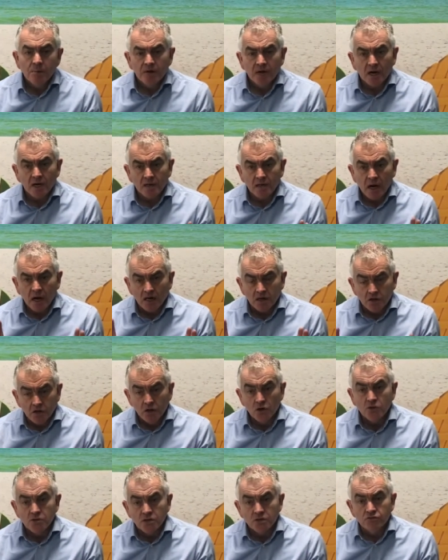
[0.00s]
but our, our
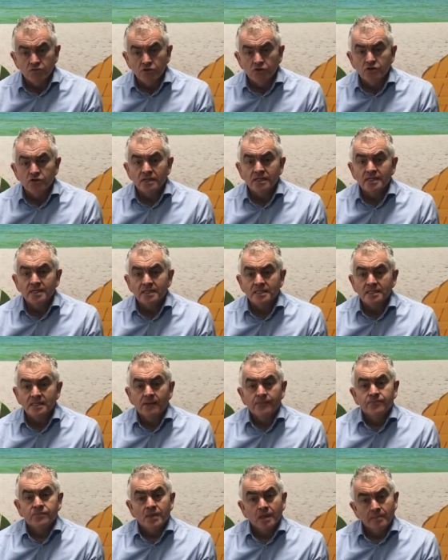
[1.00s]
golden rule is
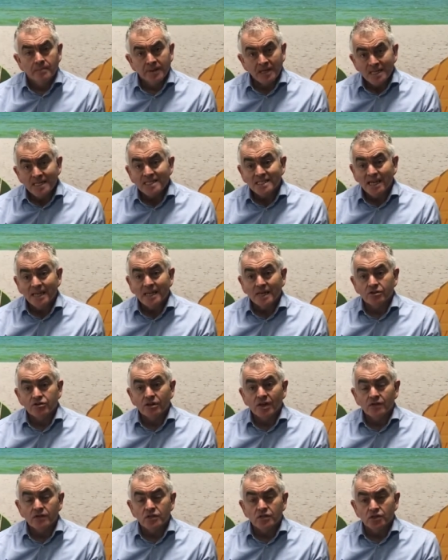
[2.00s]
please take out
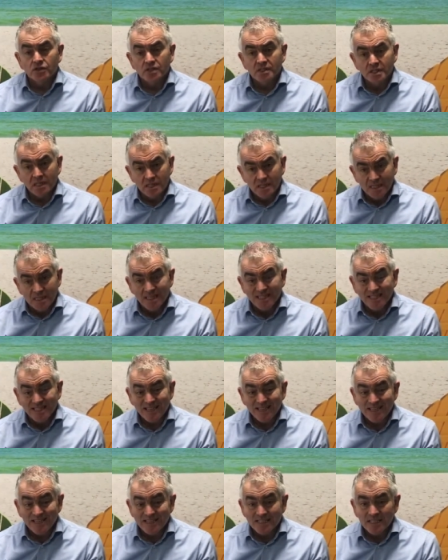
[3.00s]
travel insurance. This
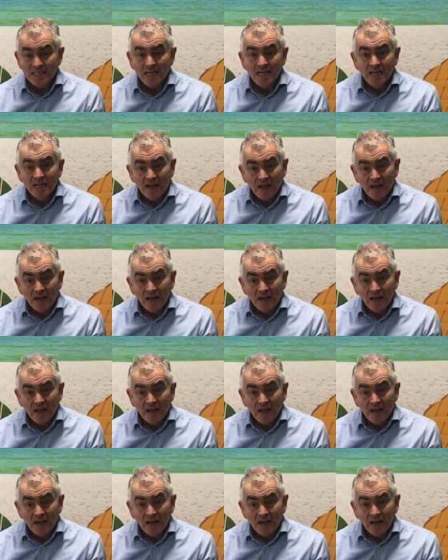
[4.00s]
is